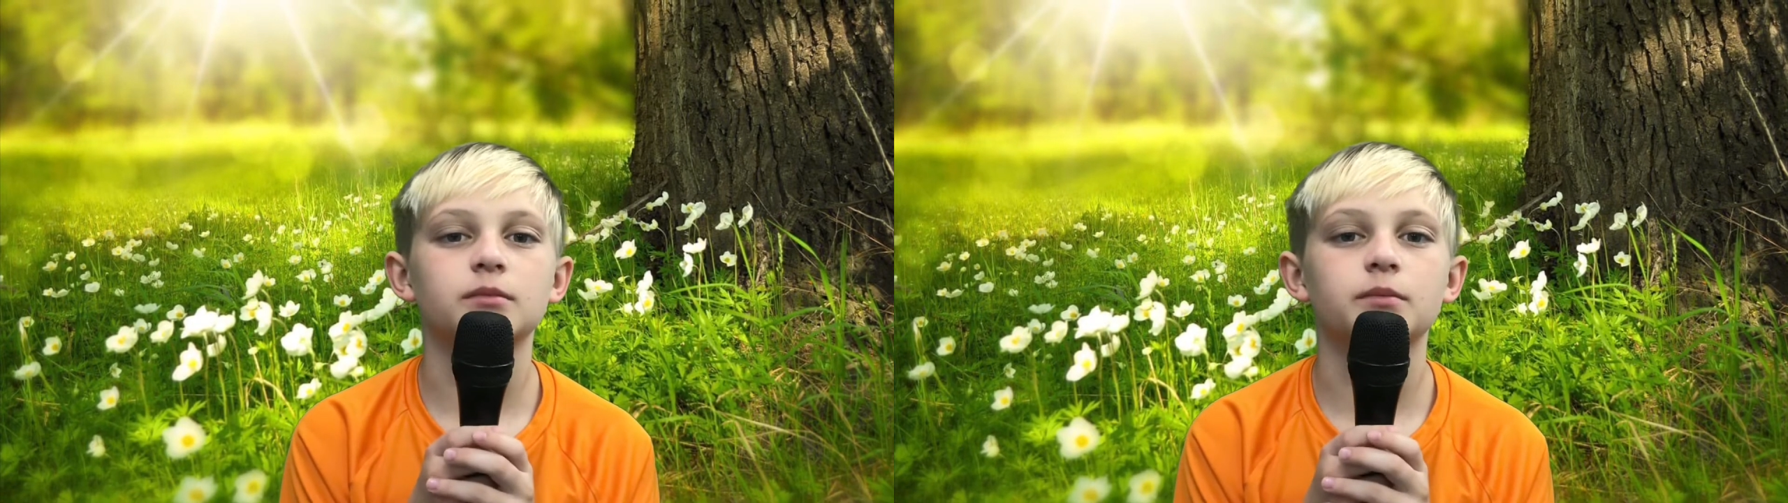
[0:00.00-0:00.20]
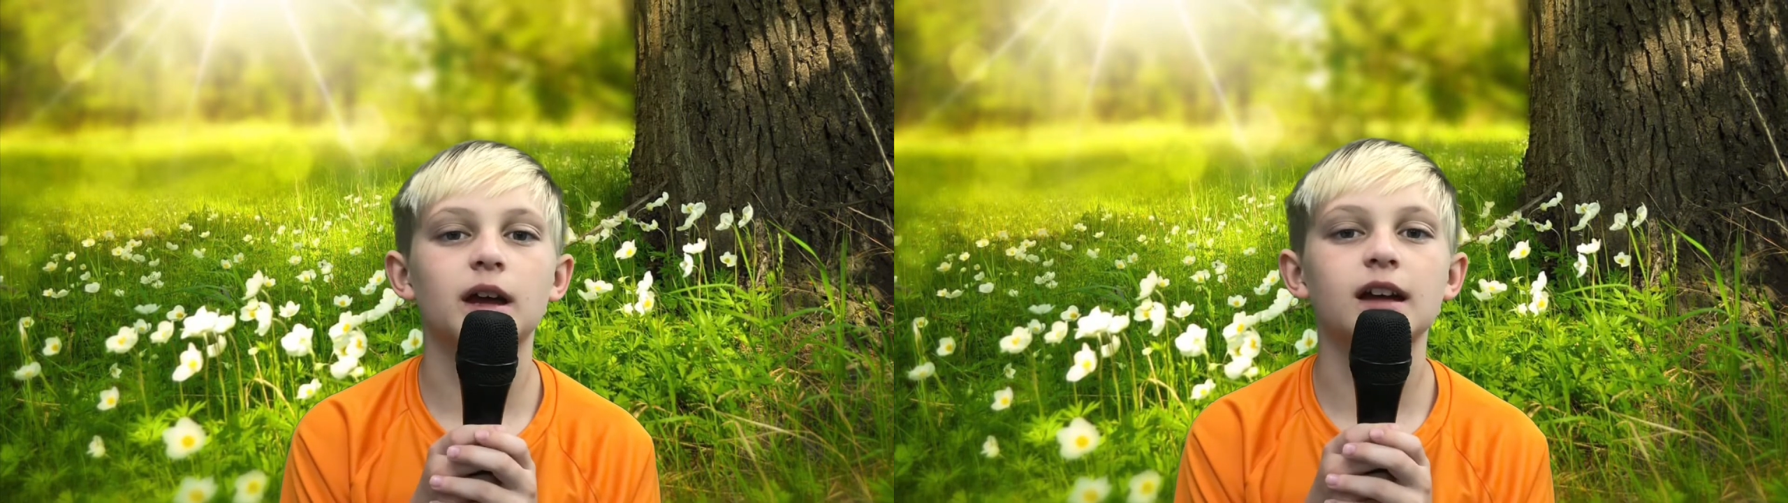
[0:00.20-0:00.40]

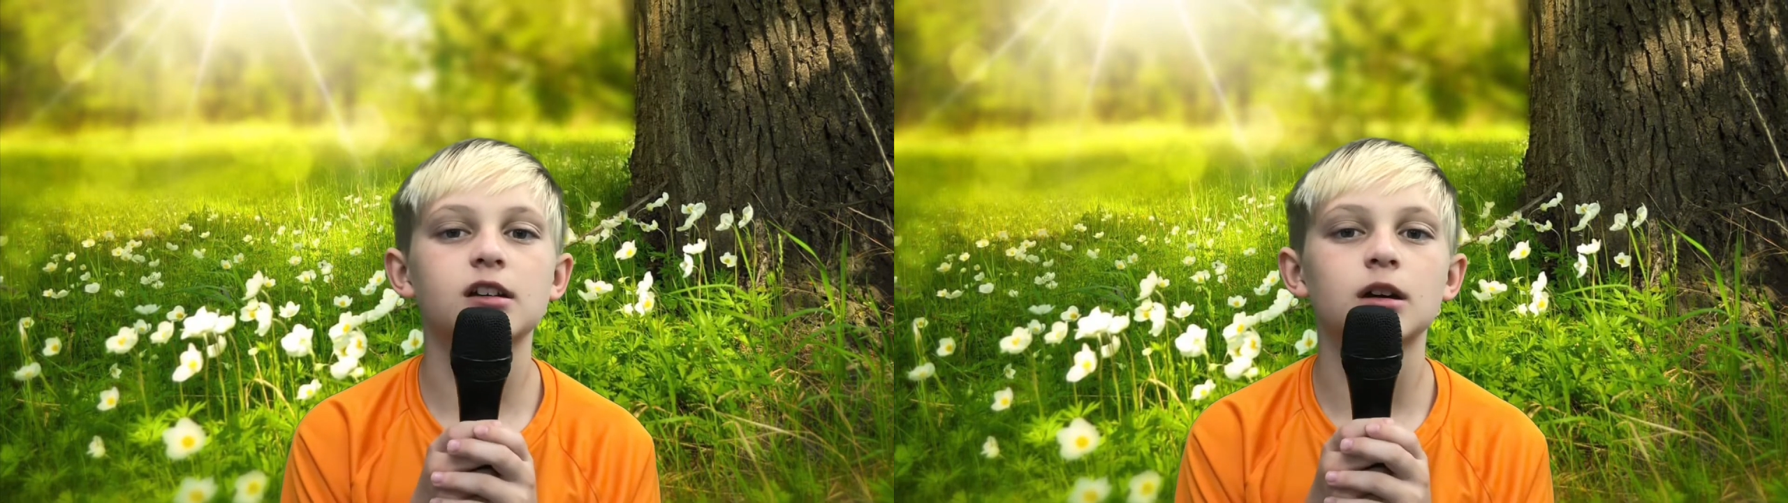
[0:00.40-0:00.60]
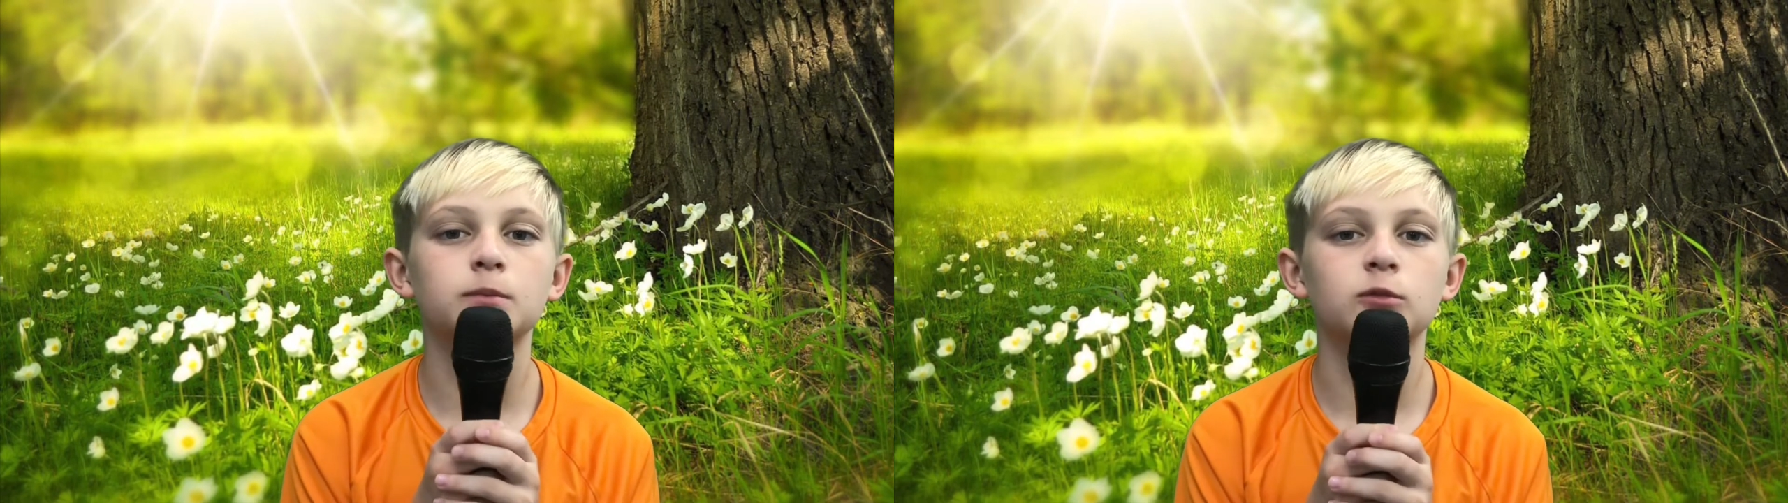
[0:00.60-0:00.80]
back
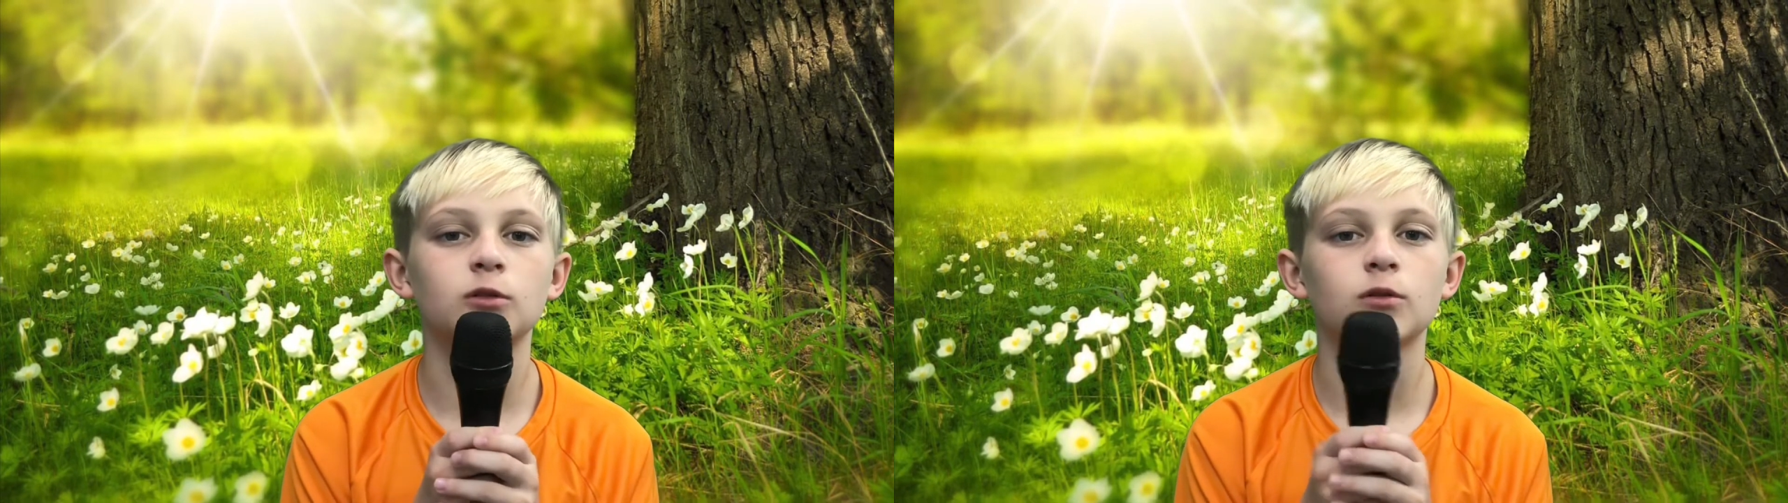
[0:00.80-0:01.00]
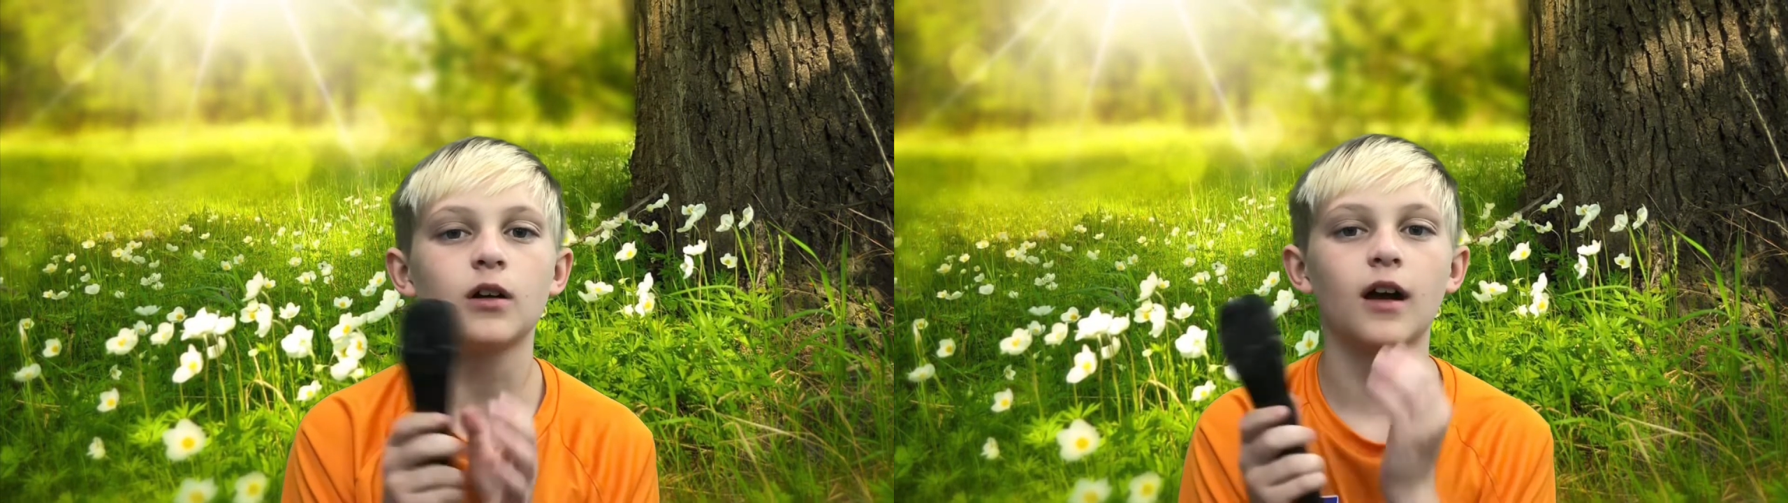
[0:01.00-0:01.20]
up
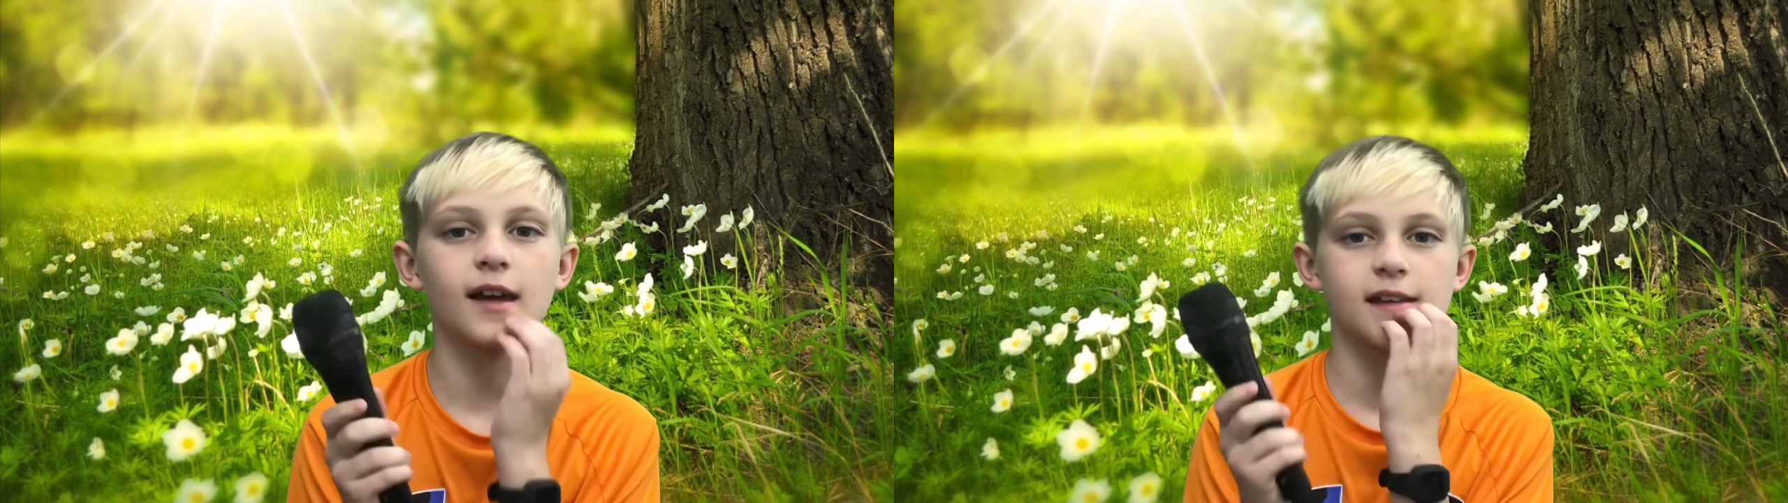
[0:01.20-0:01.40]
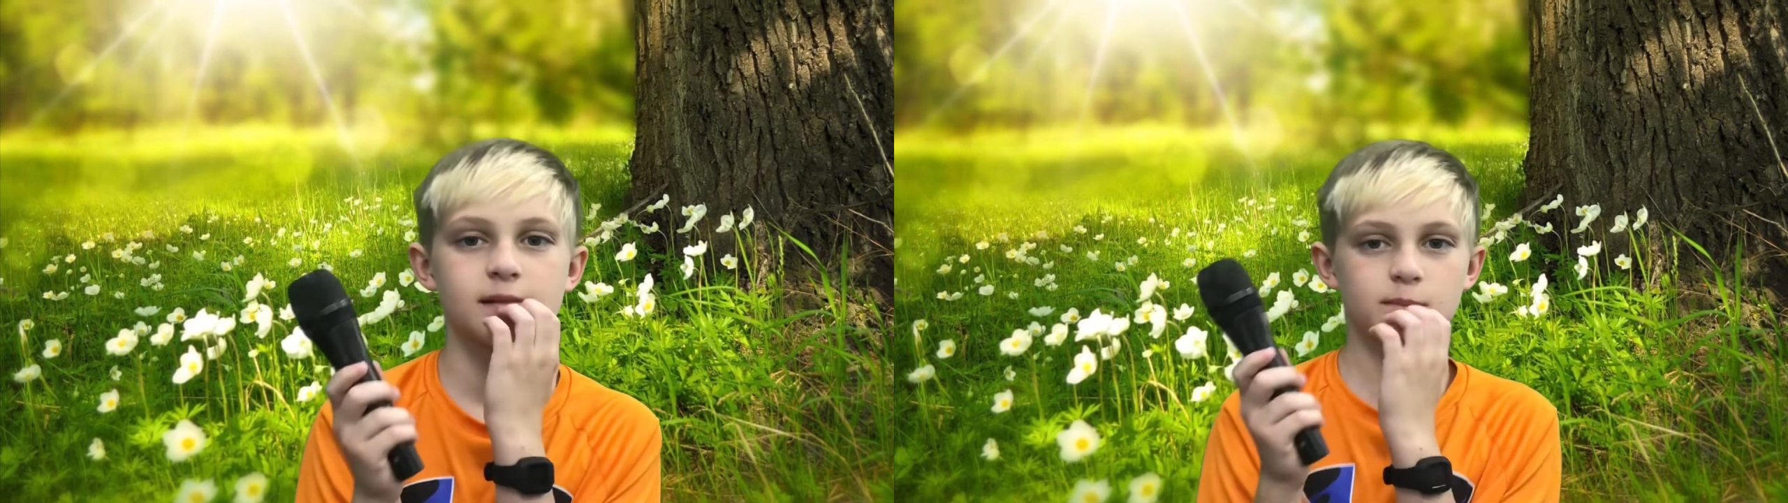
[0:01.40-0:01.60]
to
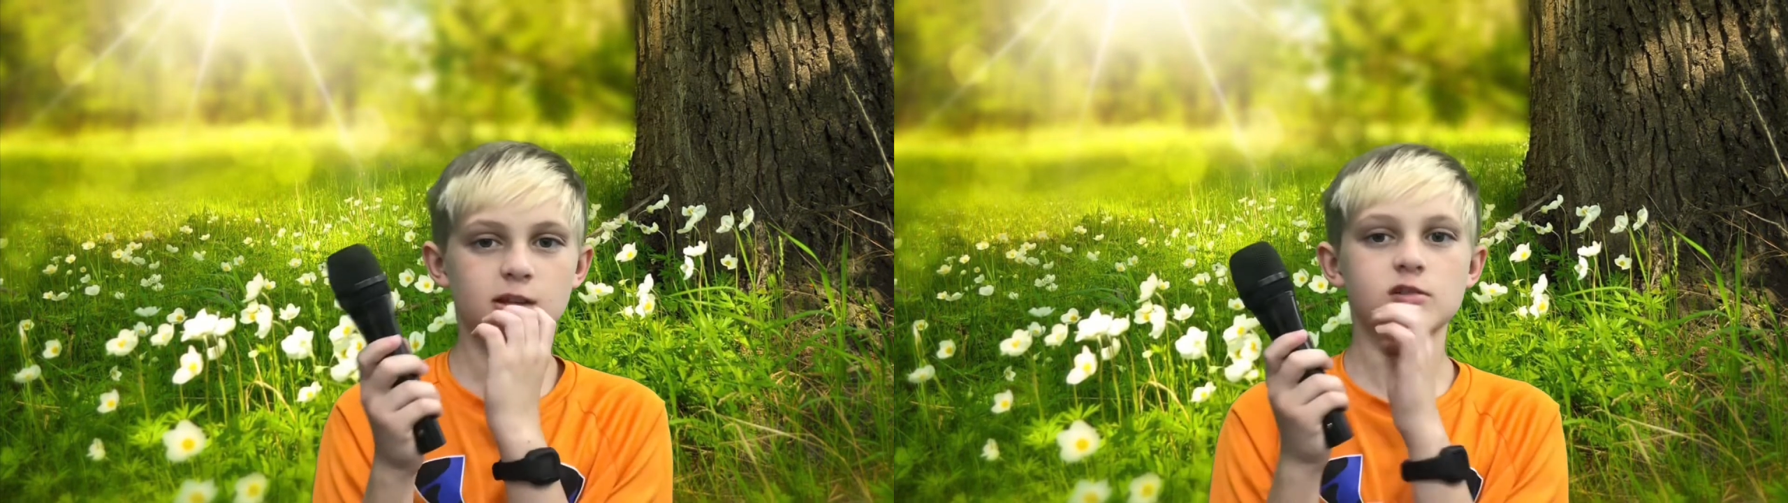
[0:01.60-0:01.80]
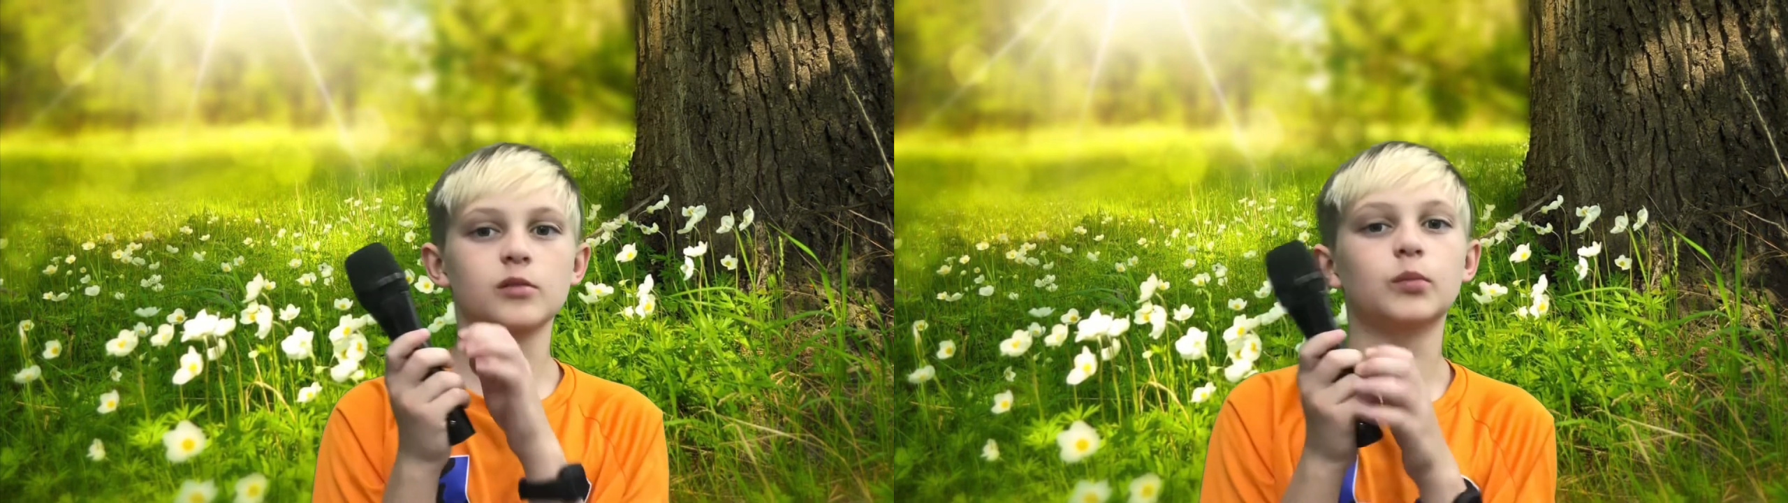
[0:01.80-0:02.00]
hot and
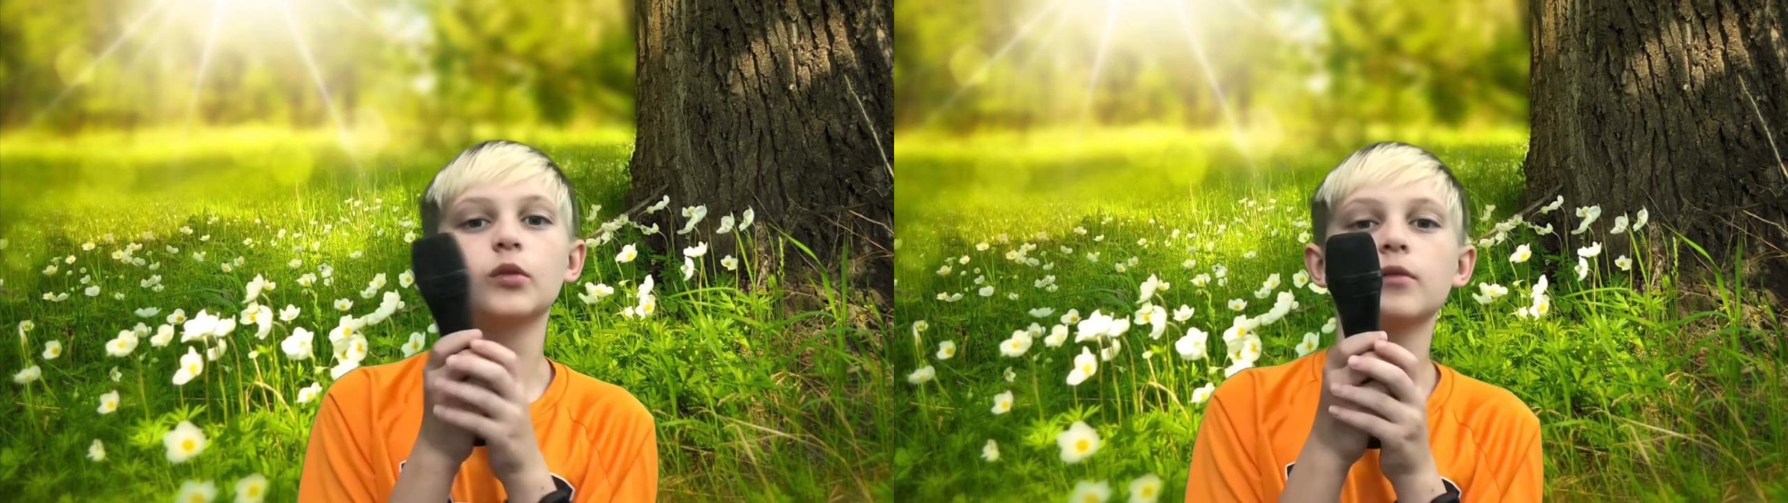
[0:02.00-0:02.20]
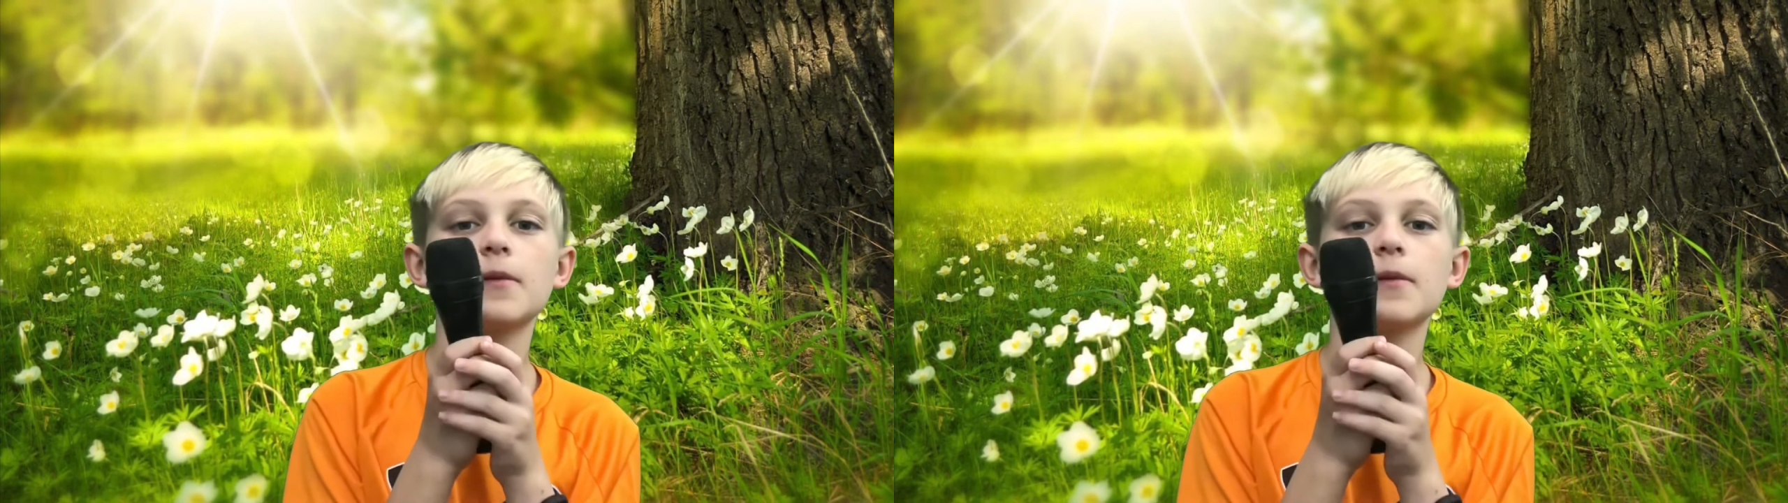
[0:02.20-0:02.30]
miserable.